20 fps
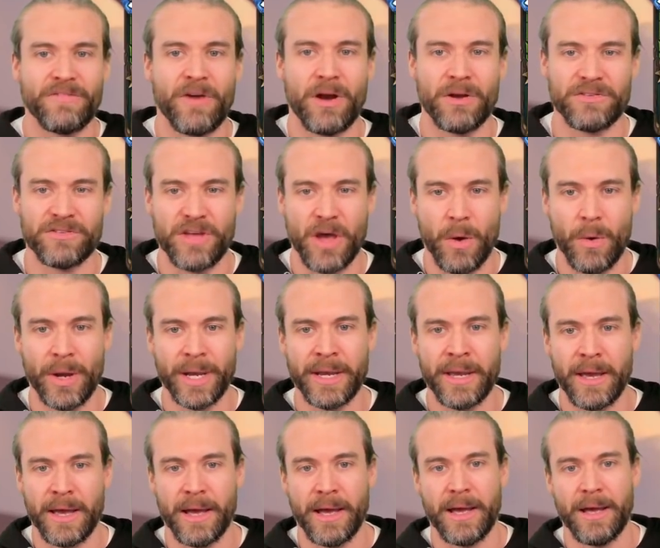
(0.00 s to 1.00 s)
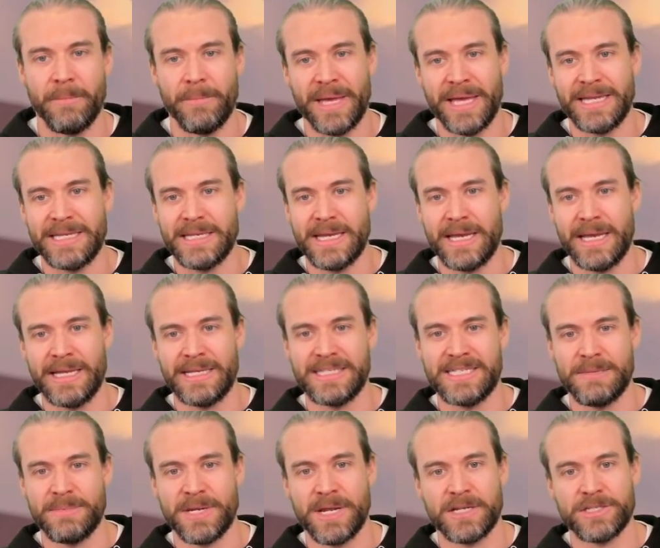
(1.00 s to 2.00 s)
cards going in
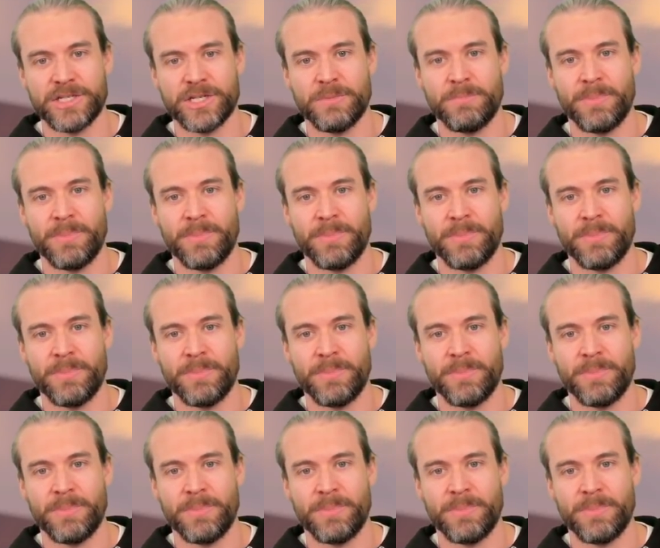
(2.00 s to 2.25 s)
Demon Hunter,